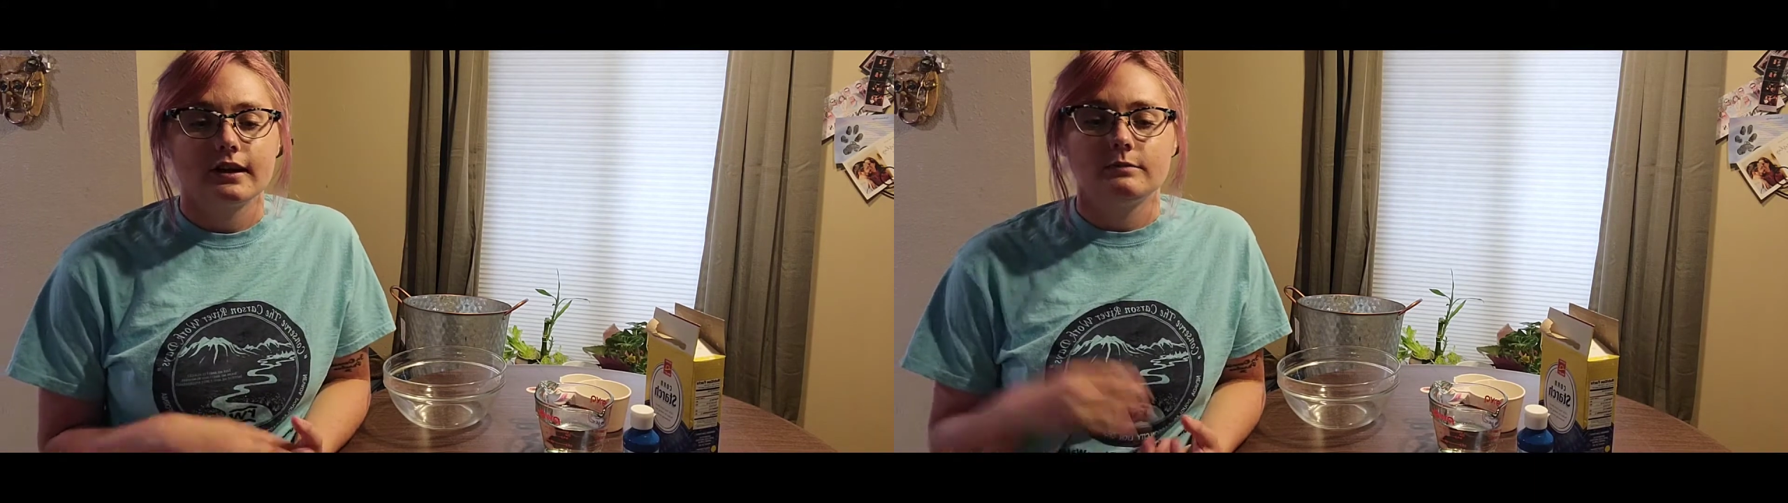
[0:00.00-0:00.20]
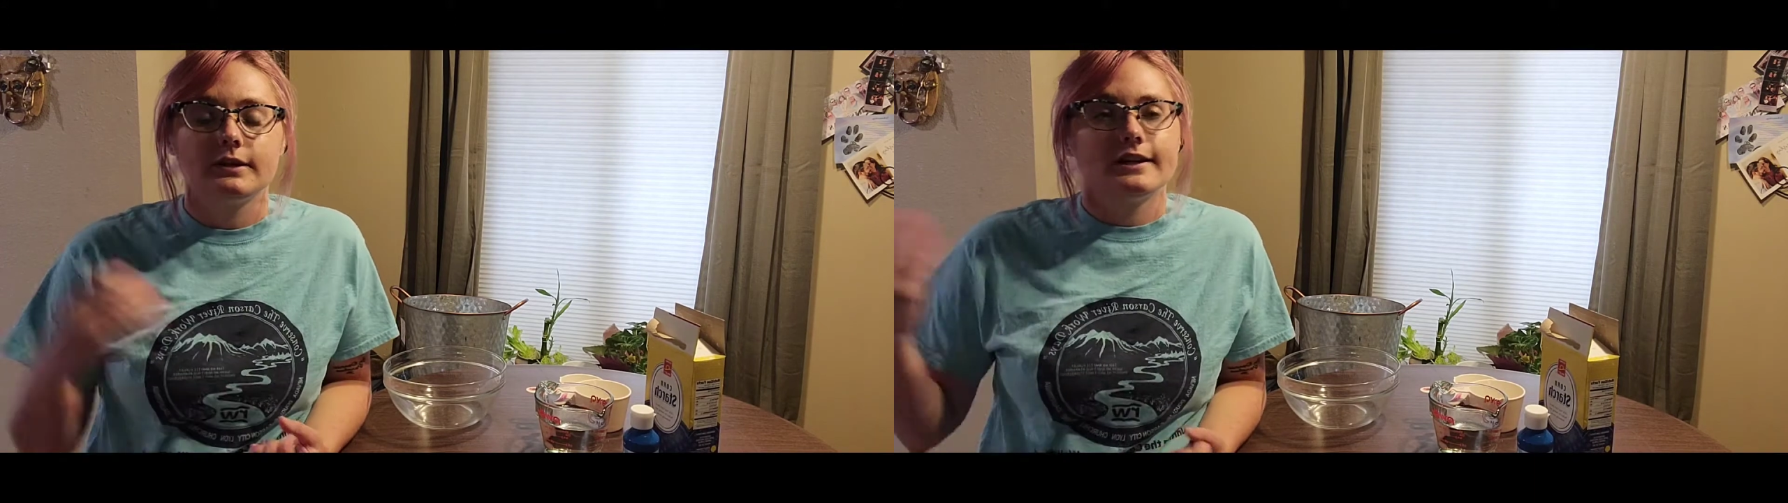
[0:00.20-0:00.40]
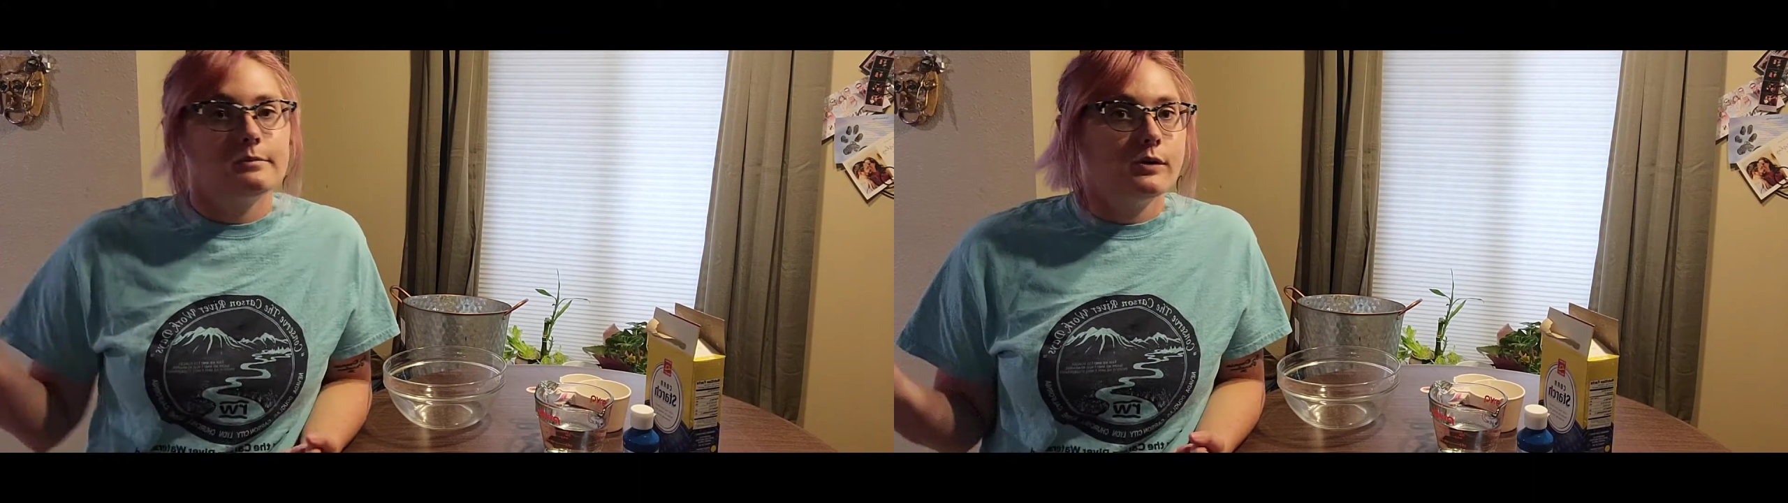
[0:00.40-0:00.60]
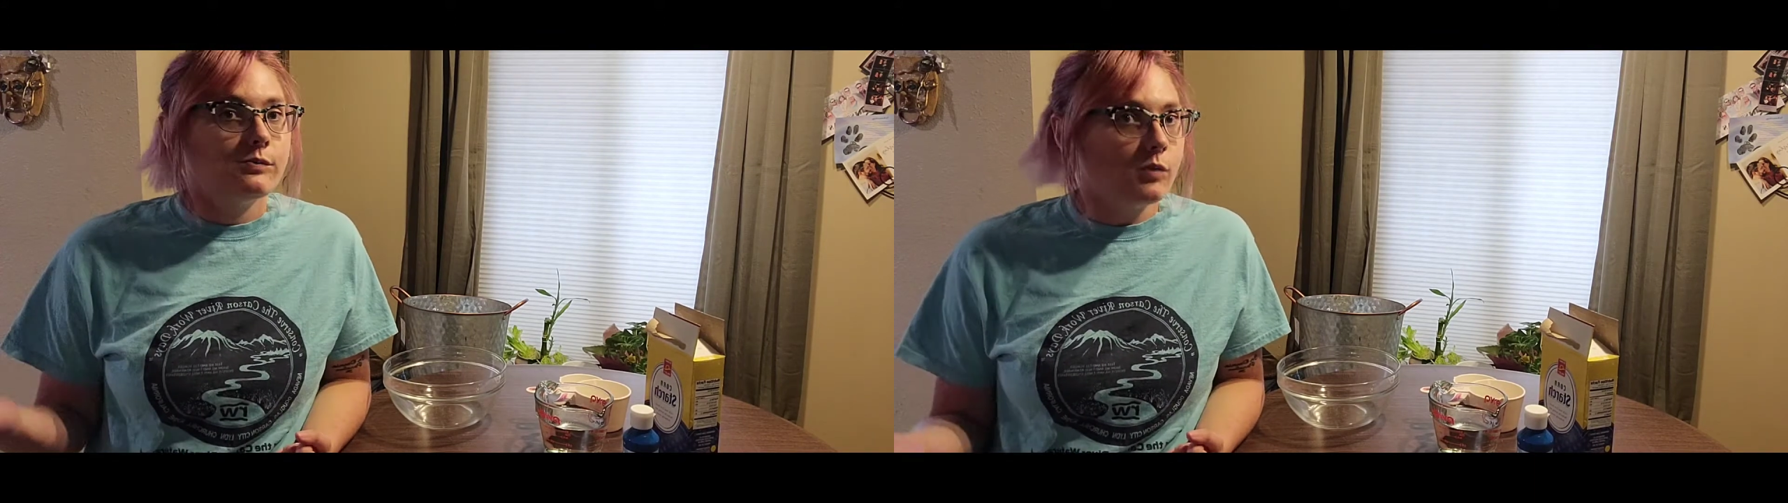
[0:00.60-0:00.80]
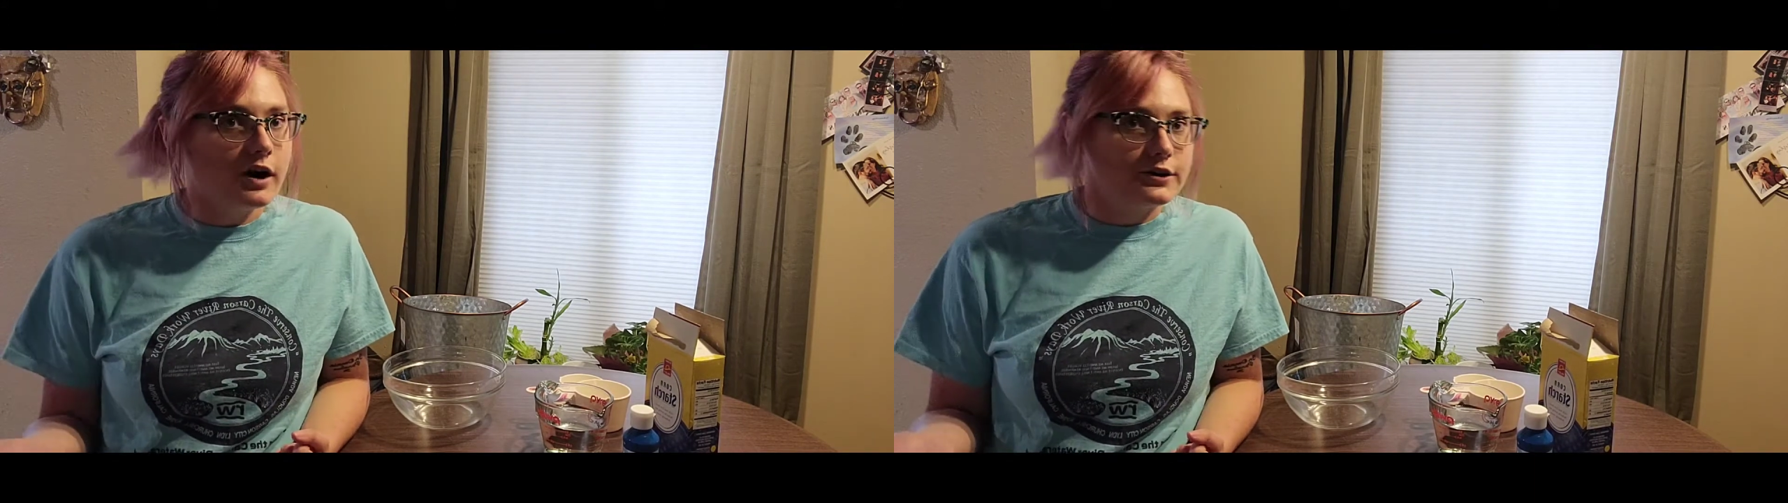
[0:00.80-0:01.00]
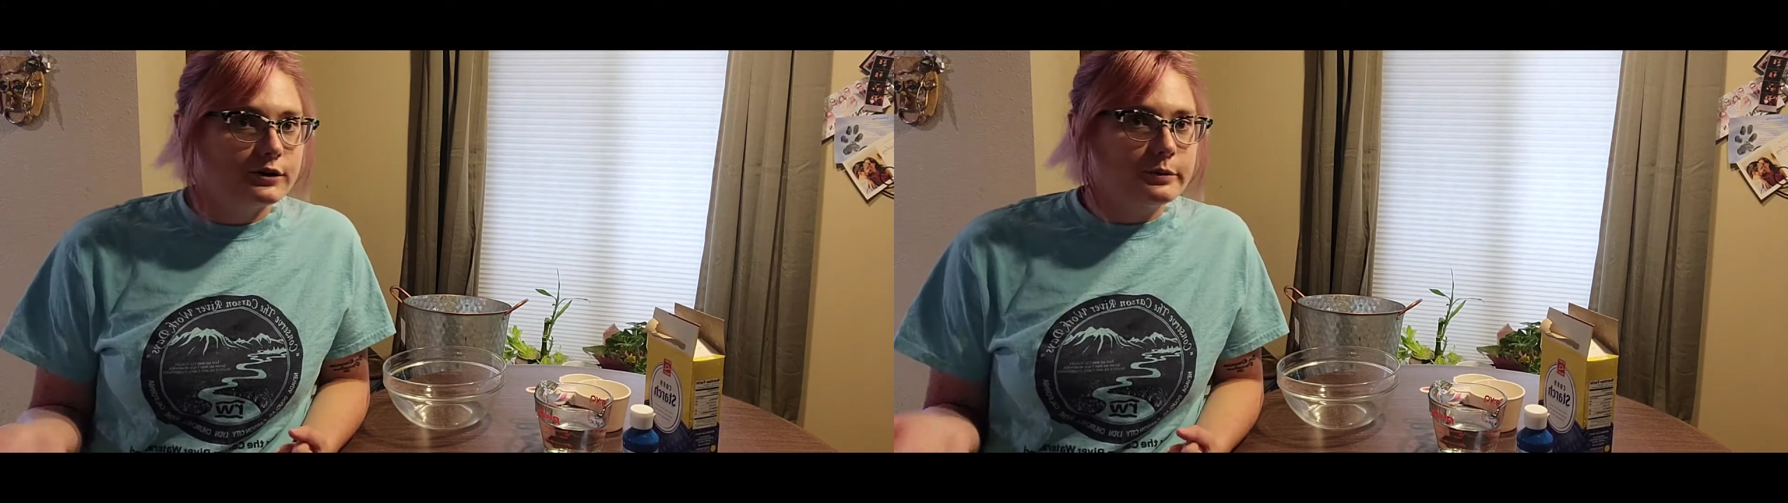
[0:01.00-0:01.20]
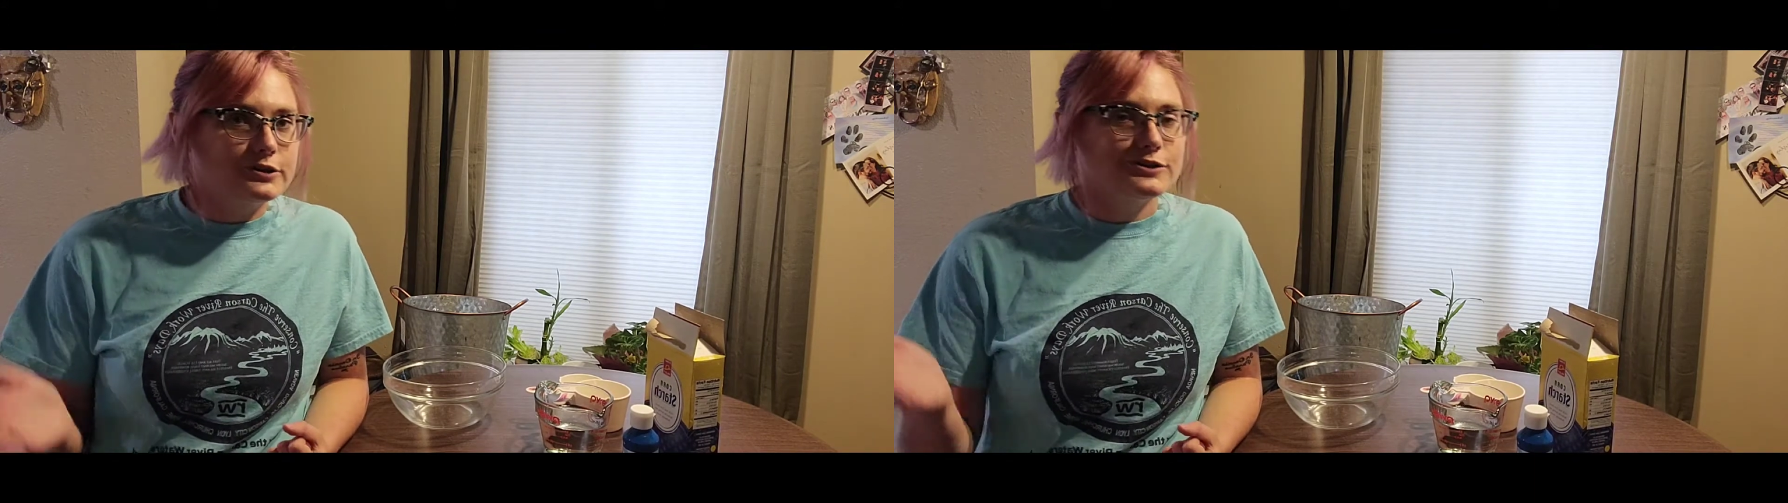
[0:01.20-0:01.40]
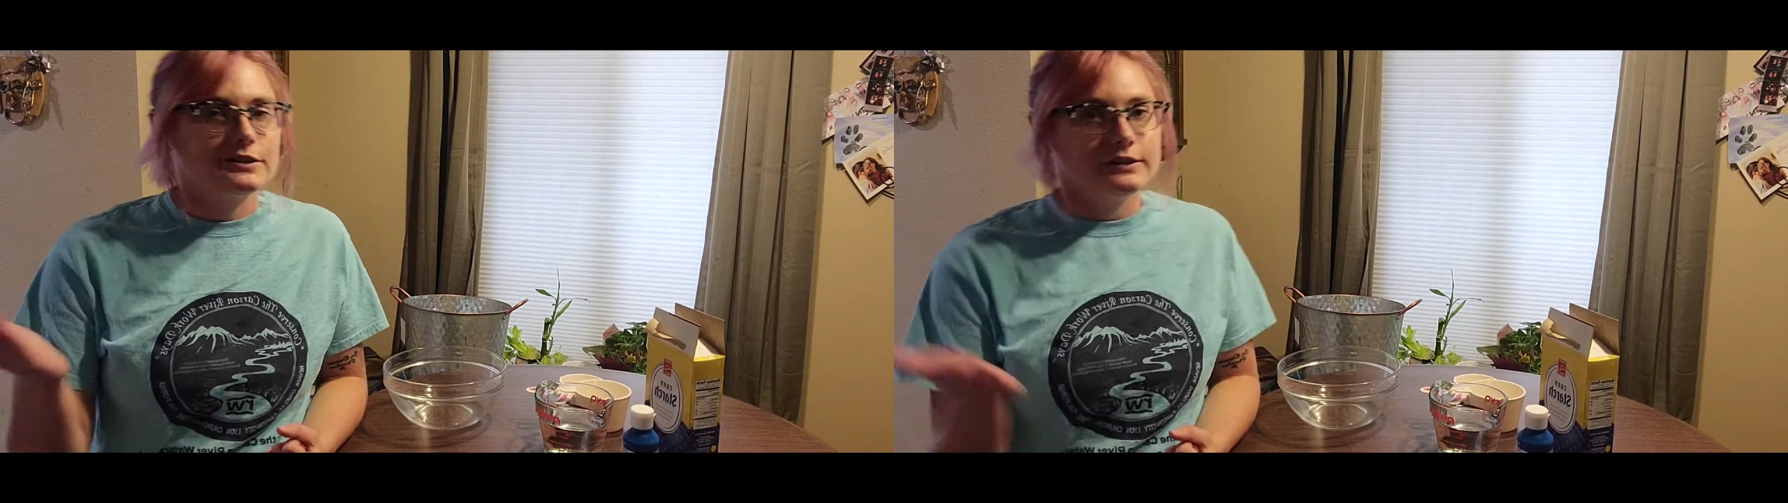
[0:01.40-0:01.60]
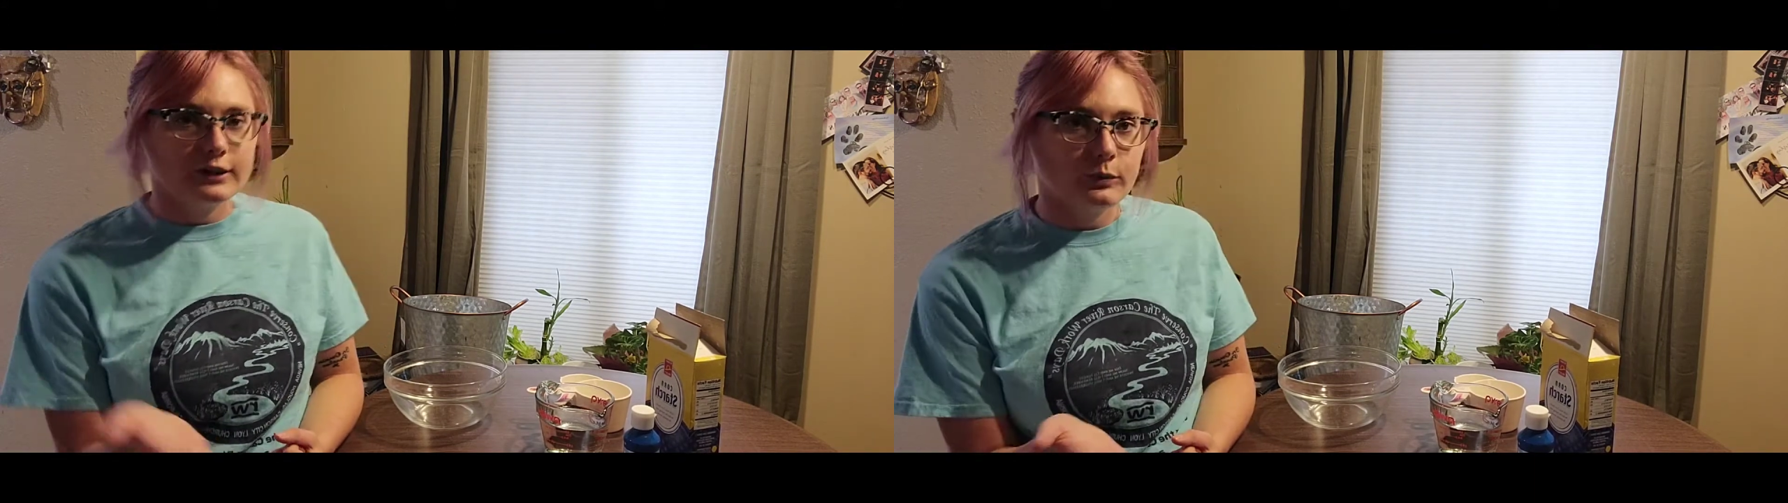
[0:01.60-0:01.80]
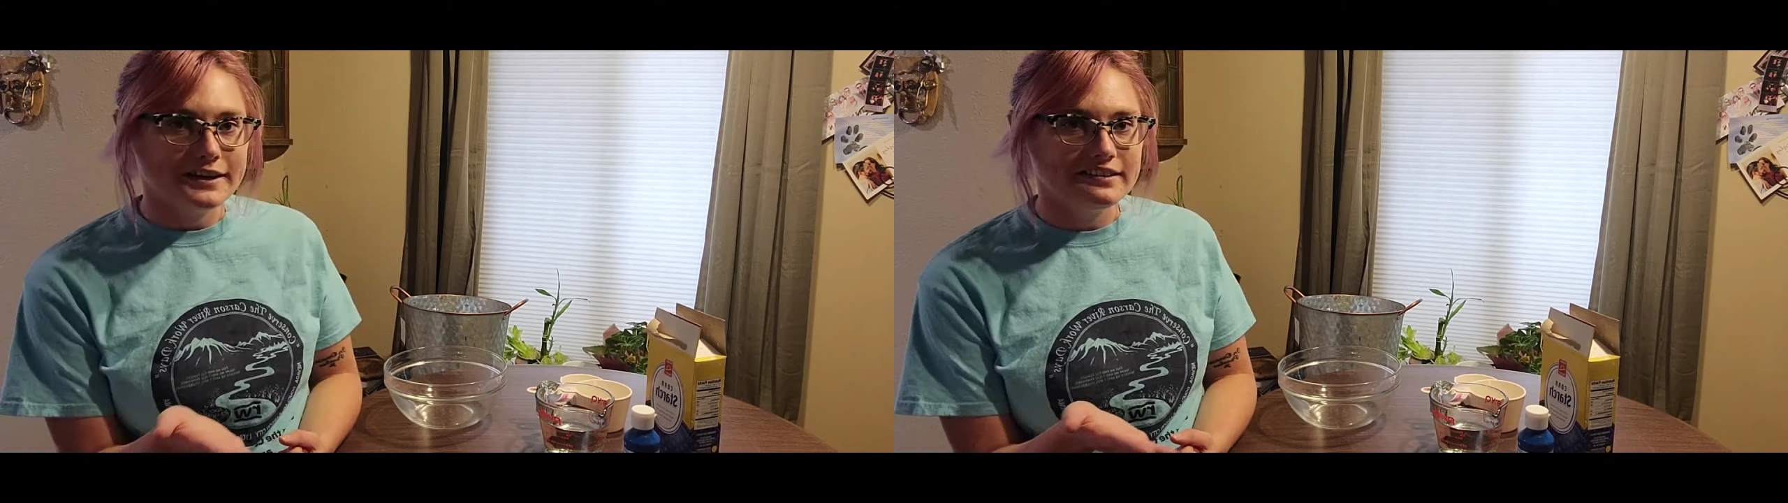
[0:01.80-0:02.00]
and become water, which is a
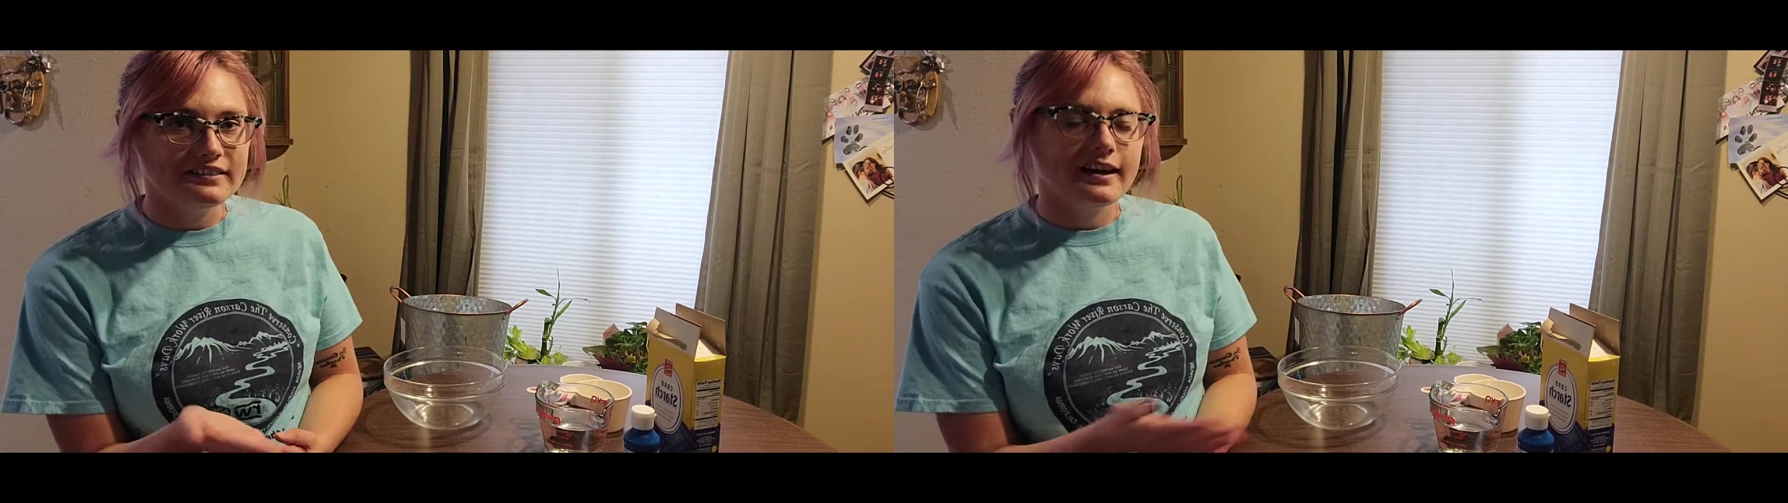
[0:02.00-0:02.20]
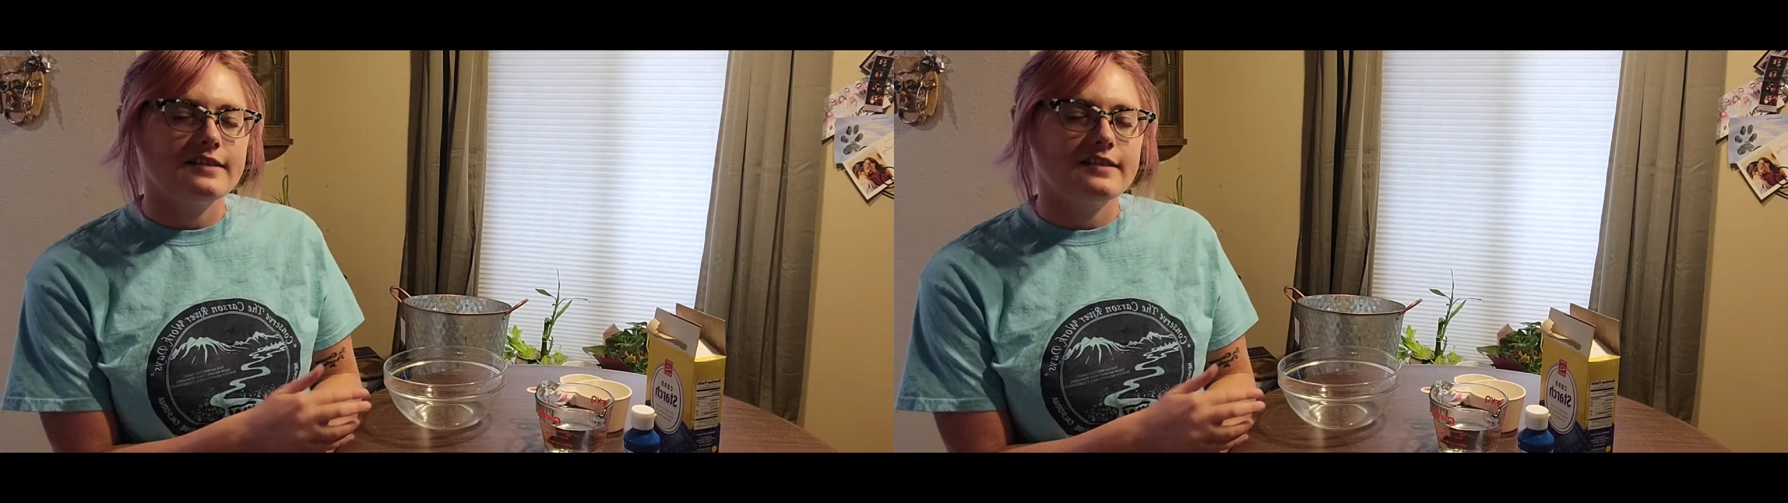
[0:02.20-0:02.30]
liquid,